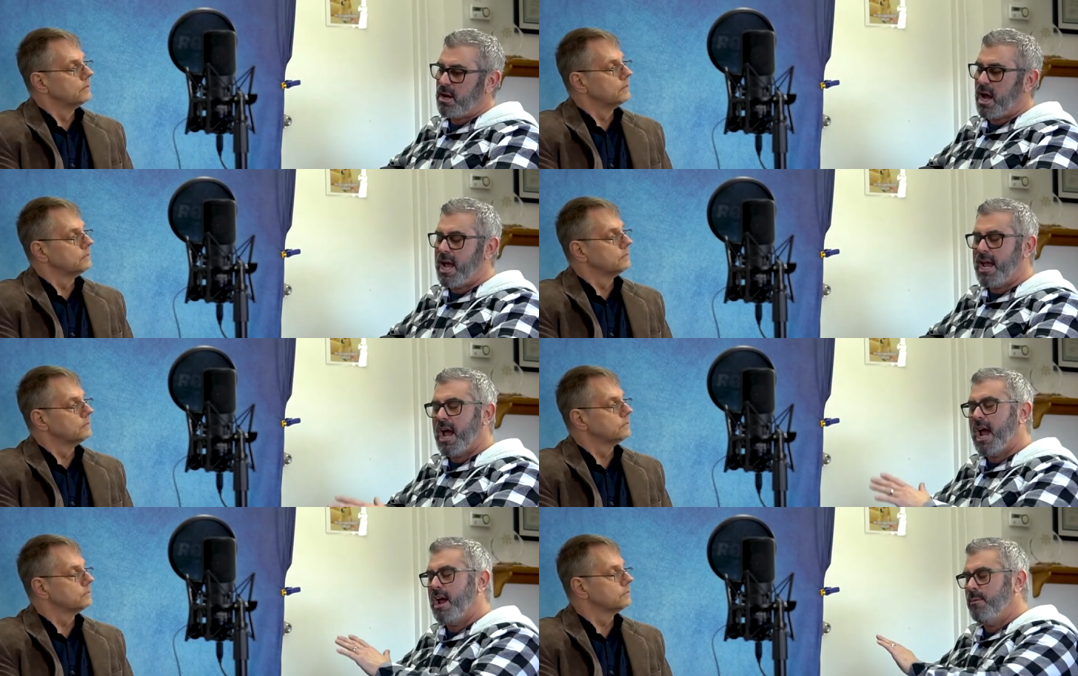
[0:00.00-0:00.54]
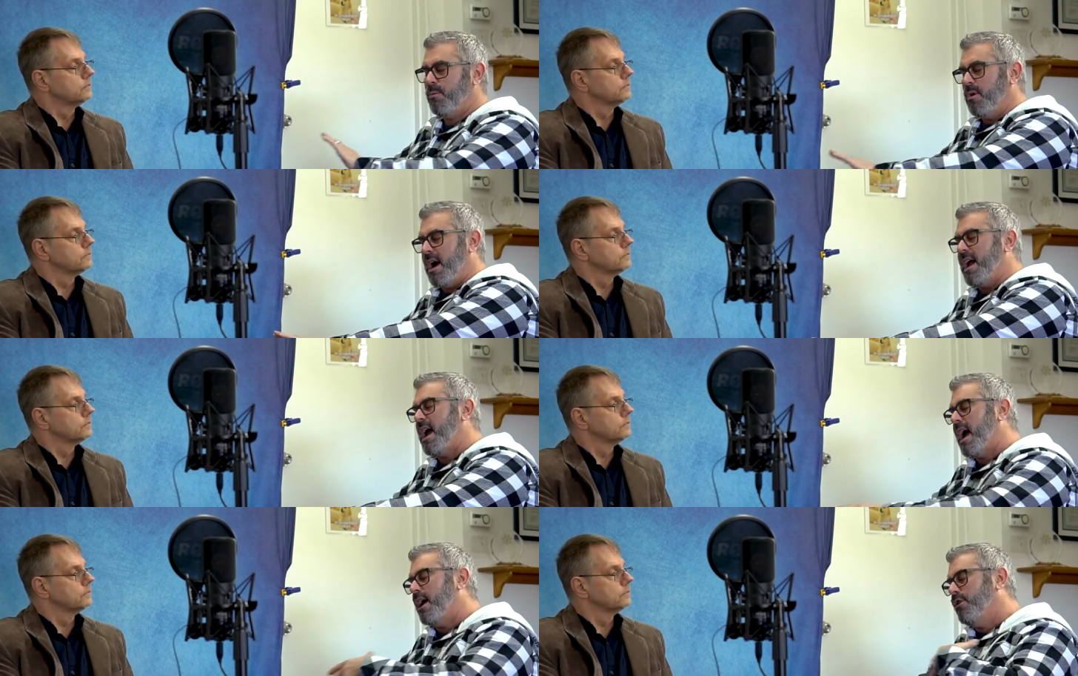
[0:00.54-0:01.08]
Speaker 1: I I
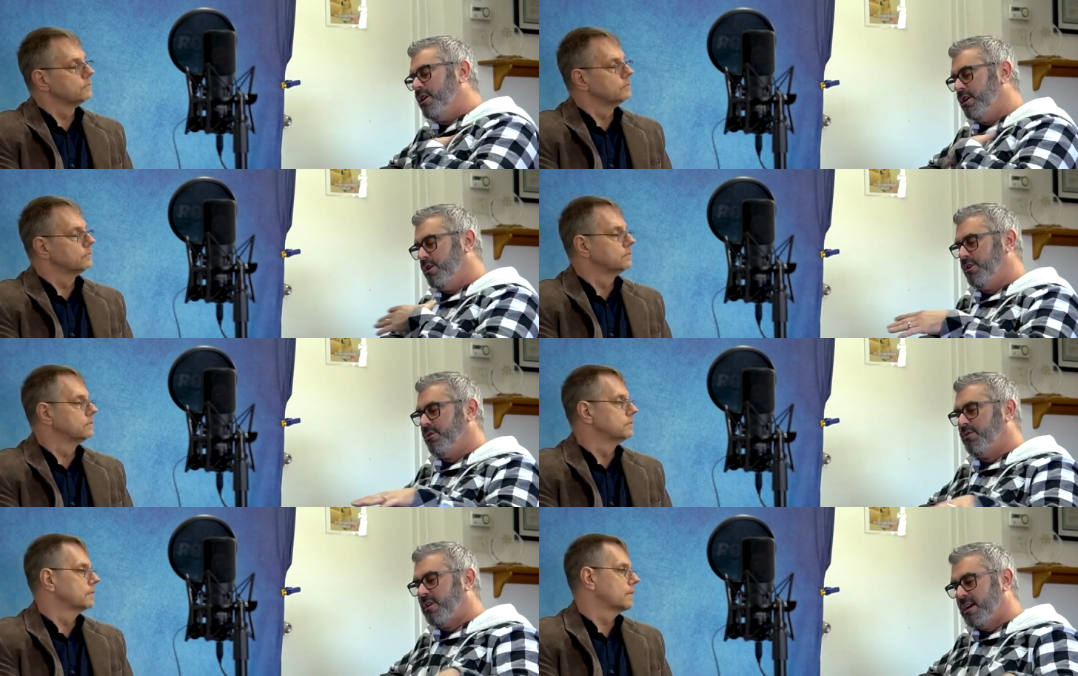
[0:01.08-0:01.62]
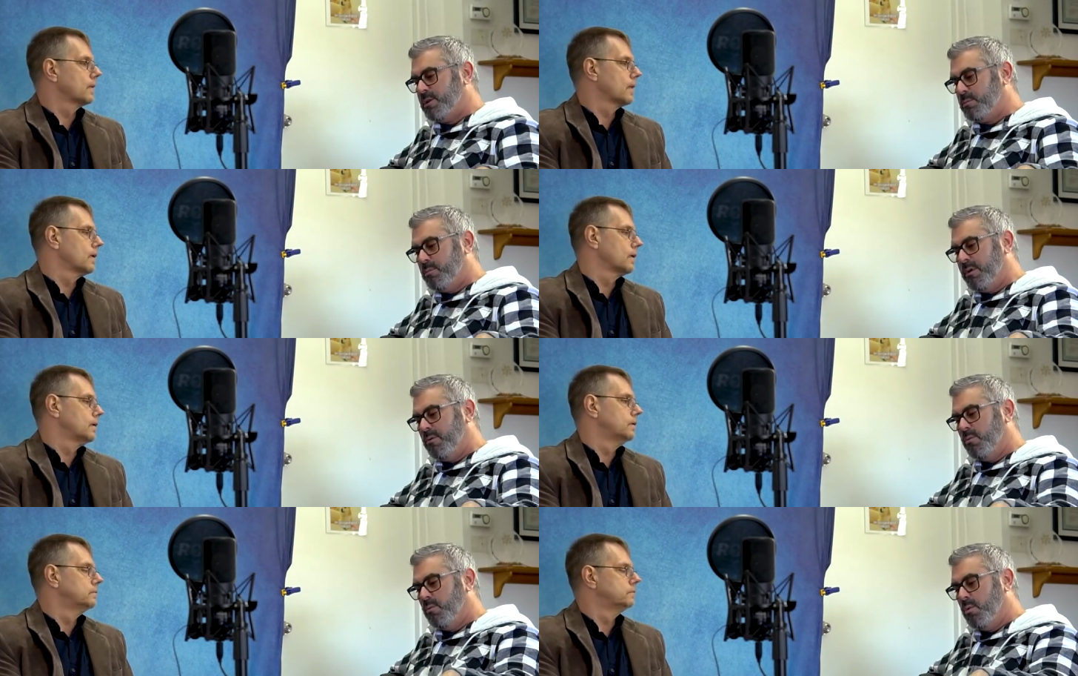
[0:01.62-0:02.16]
why well, I already know your thoughts,
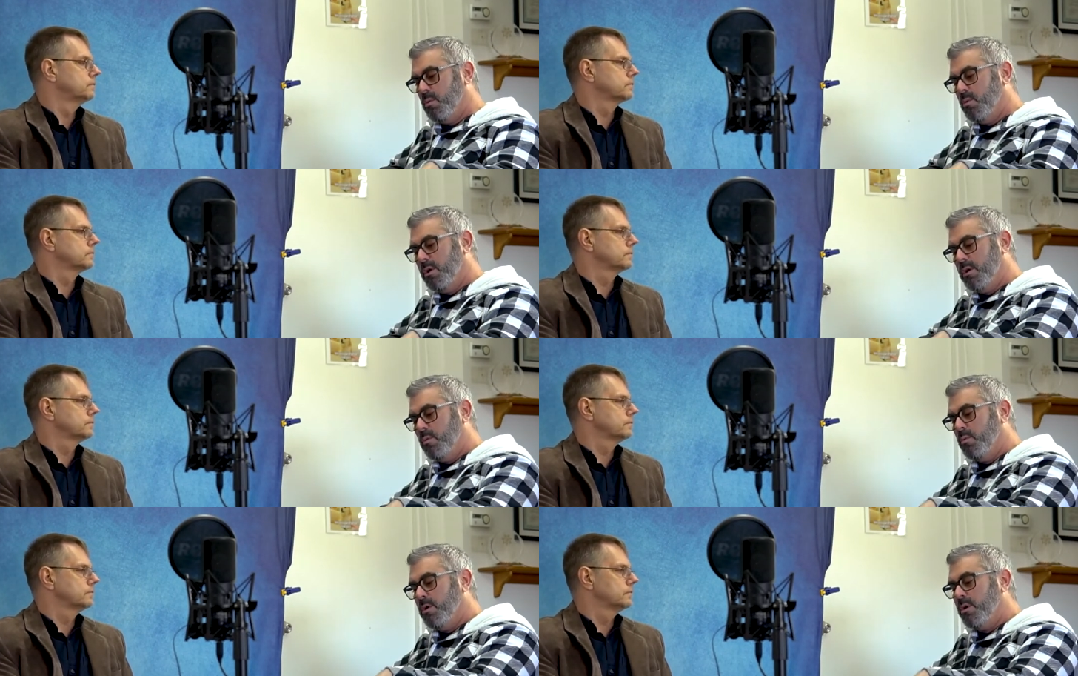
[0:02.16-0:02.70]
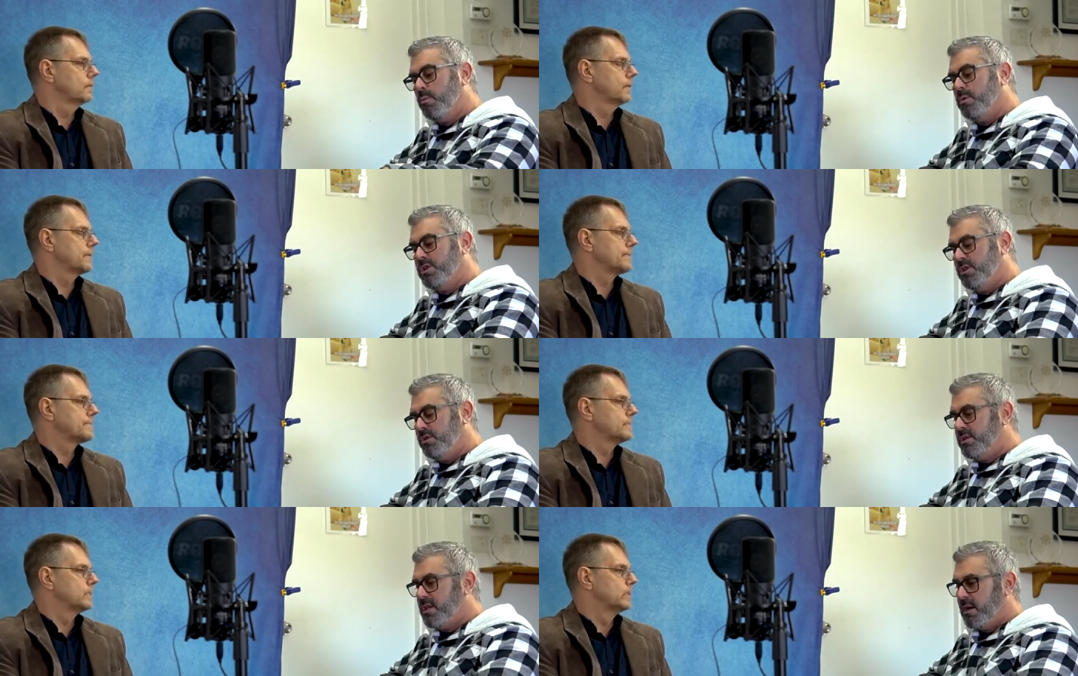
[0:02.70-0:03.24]
but what what
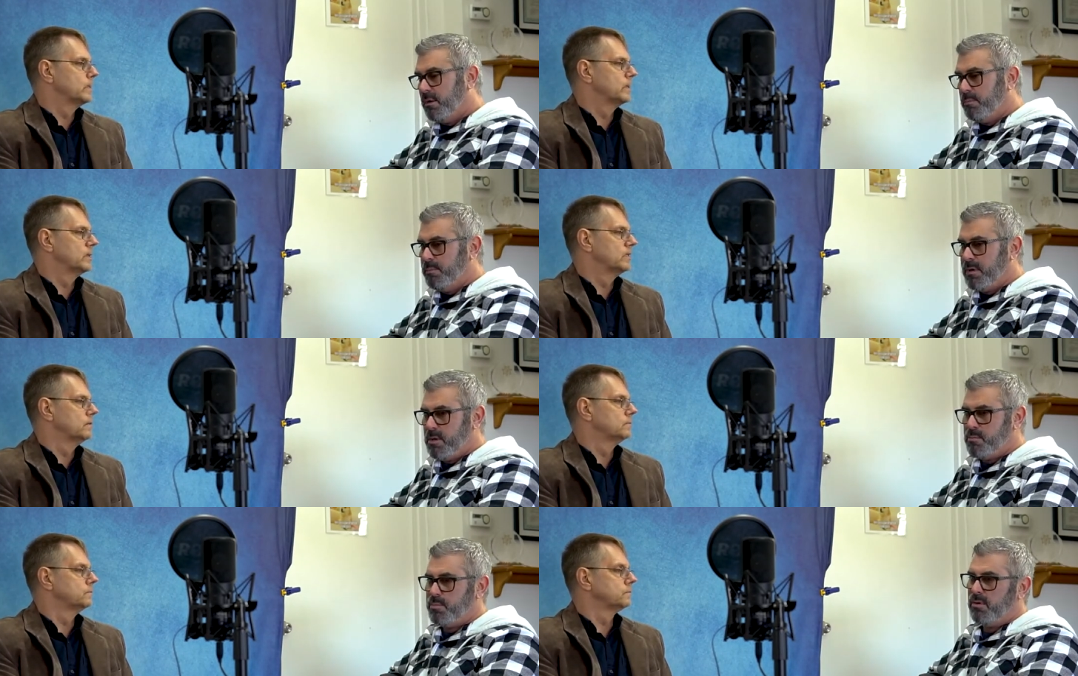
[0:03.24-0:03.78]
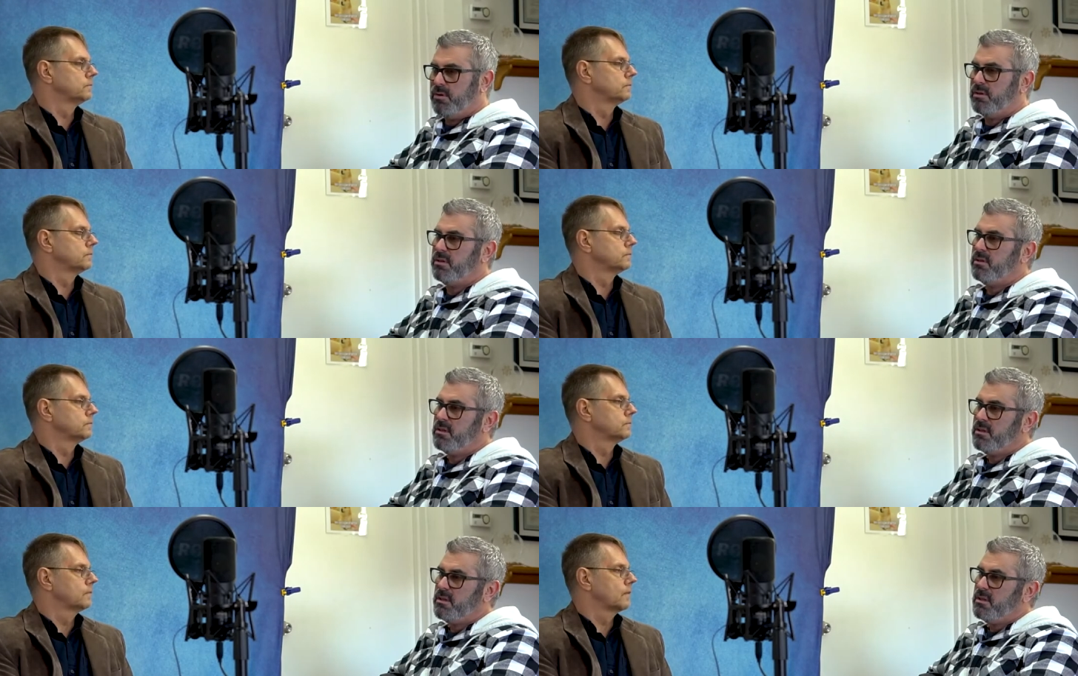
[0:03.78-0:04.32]
would you tell people